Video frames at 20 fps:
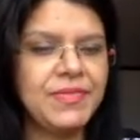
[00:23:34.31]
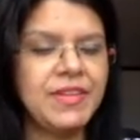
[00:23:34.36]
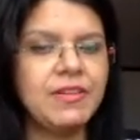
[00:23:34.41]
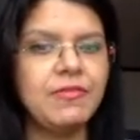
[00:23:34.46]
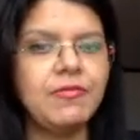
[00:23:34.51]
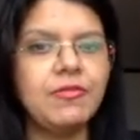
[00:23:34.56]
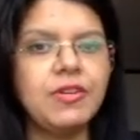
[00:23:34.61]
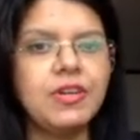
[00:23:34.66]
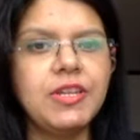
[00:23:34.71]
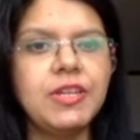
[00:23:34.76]

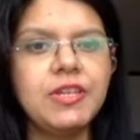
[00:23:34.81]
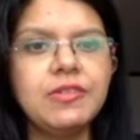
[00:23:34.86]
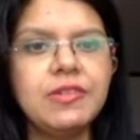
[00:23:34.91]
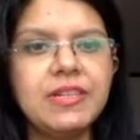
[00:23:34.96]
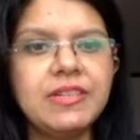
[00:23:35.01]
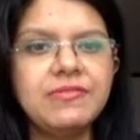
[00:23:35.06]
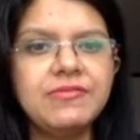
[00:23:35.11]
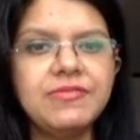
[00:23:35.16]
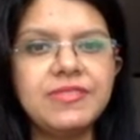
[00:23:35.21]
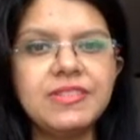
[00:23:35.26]
what do you
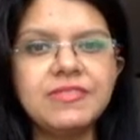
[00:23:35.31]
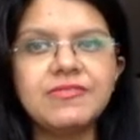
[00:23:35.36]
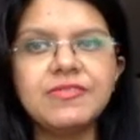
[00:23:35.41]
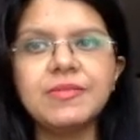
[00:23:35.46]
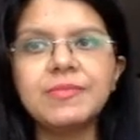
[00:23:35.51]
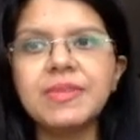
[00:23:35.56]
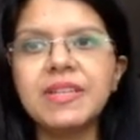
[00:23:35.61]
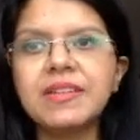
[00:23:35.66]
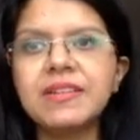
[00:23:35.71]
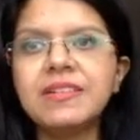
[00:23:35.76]
infer
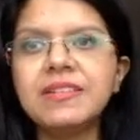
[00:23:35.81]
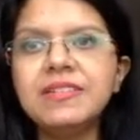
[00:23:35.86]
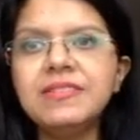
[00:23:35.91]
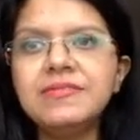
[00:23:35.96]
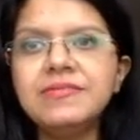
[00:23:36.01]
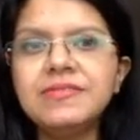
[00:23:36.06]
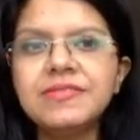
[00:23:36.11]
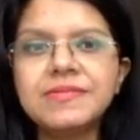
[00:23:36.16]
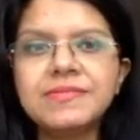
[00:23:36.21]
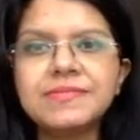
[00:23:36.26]
from the
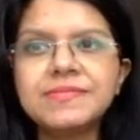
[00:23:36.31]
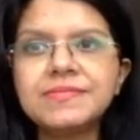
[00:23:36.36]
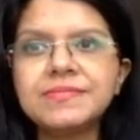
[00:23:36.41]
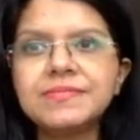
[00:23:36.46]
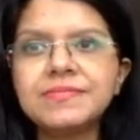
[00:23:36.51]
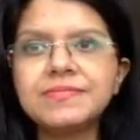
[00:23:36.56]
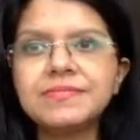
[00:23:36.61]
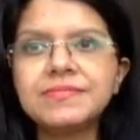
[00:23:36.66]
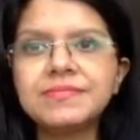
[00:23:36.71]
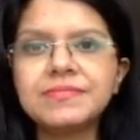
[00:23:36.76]
curve?
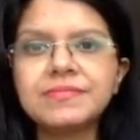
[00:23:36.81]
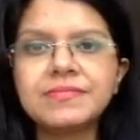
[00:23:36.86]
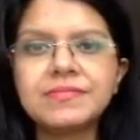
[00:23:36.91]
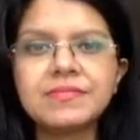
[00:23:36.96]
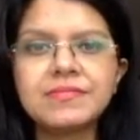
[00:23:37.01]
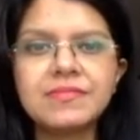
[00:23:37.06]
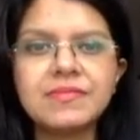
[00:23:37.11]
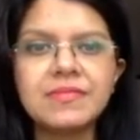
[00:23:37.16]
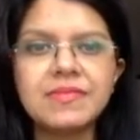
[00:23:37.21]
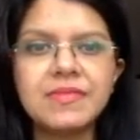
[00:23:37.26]

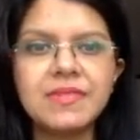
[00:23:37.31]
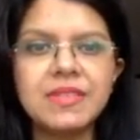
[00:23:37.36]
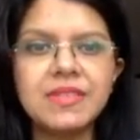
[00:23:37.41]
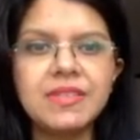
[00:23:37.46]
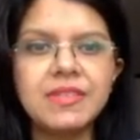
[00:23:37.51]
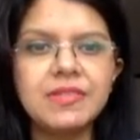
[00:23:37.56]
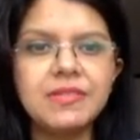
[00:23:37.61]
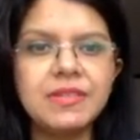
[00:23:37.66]
You